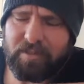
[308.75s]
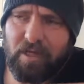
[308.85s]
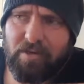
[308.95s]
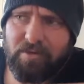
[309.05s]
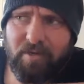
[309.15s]

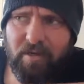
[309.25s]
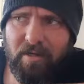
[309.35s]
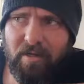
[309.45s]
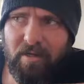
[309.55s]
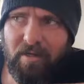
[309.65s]
So
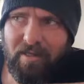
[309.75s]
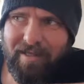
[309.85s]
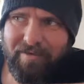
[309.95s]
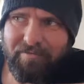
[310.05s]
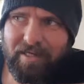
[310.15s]

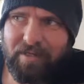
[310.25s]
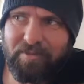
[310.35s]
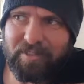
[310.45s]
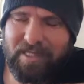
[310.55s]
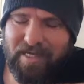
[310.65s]
really
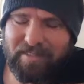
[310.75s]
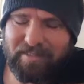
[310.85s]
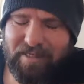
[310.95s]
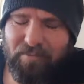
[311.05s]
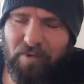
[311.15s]
we're starting to
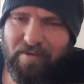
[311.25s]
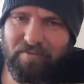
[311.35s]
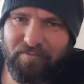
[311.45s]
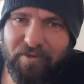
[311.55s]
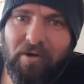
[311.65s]
step away
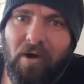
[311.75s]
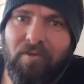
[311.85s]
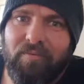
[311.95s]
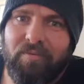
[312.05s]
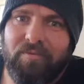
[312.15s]
from real
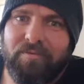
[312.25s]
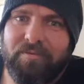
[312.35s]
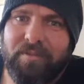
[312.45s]
whole foods,